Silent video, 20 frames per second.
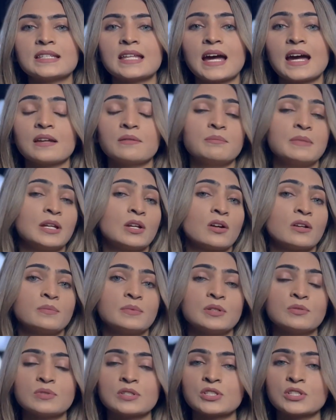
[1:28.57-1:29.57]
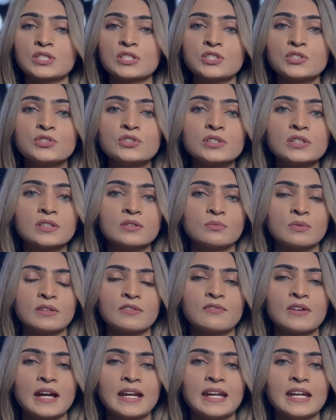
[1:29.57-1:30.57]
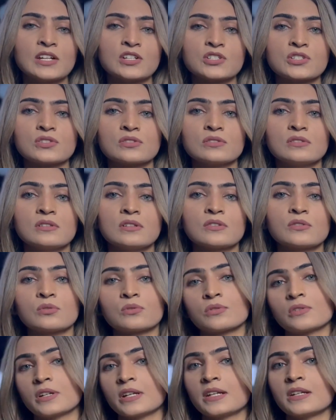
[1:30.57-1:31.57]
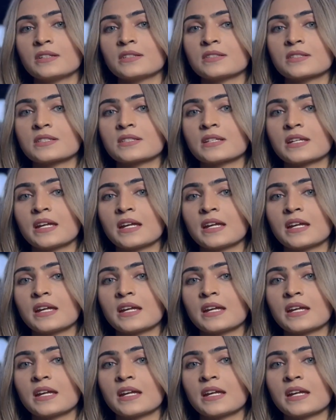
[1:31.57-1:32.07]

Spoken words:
that may not be registered with financial authorities,